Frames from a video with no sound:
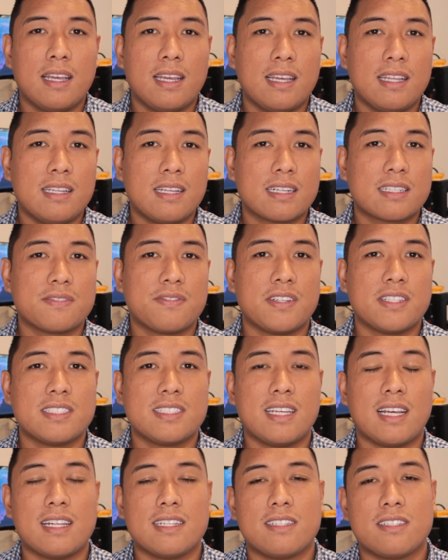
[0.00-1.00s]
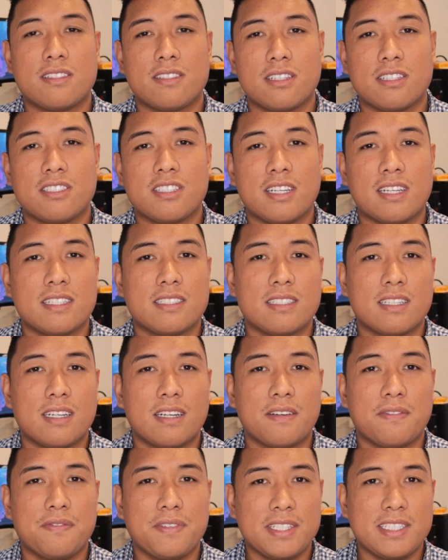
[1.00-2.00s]
Index funds such as
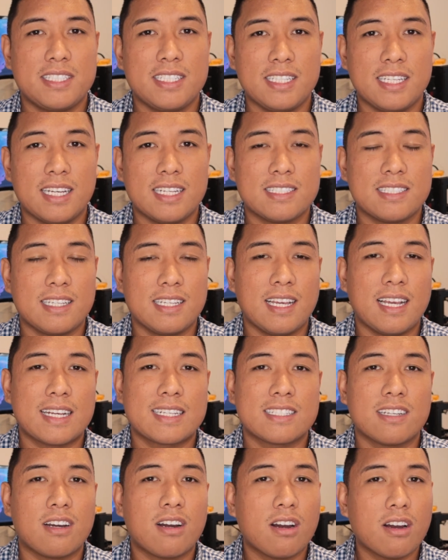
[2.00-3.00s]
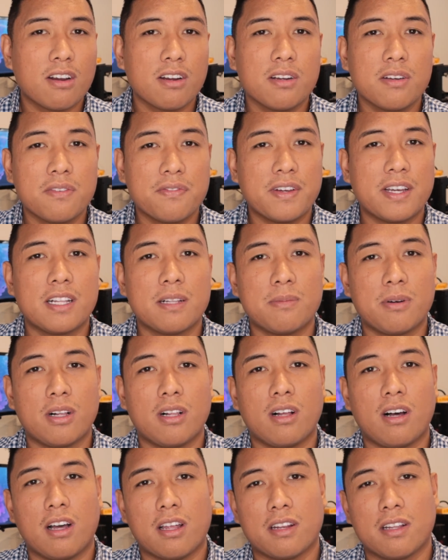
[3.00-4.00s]
VTSAX aren't
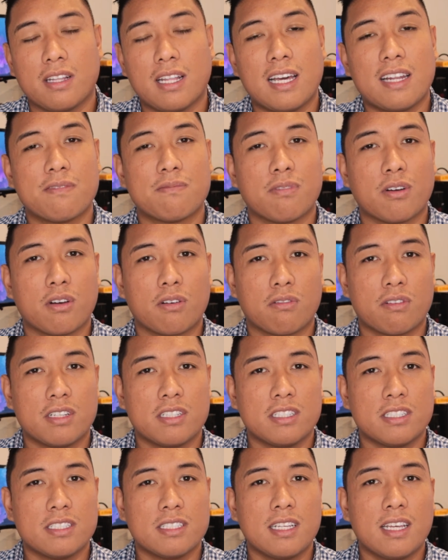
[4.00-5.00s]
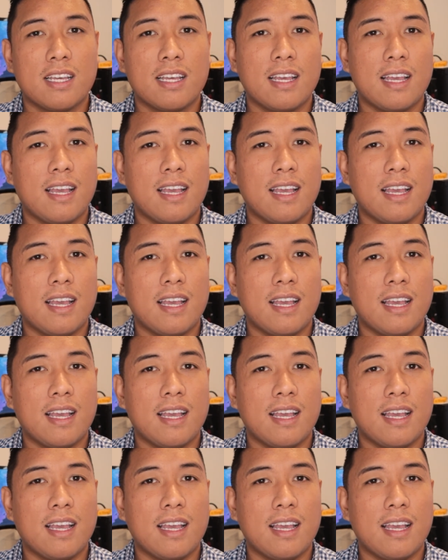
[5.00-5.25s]
available on a lot of brokerages,